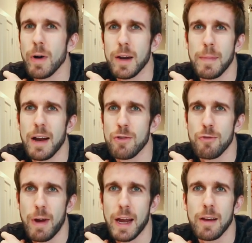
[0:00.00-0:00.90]
Imagine
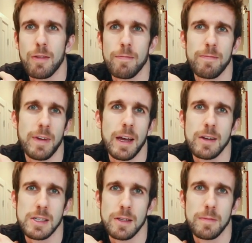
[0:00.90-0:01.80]
Dragons
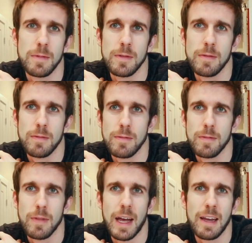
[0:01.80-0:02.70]
fans to
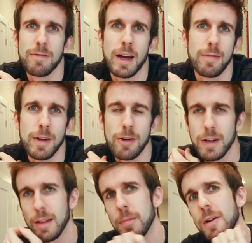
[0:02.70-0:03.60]
like Five Finger
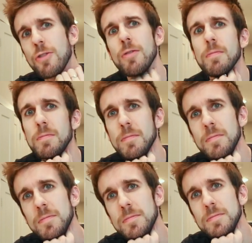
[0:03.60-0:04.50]
Death Punch?
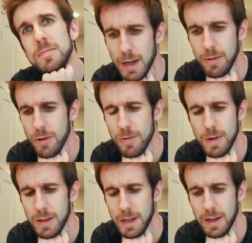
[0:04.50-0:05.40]
Why would you
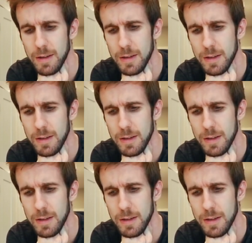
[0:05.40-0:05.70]
want that?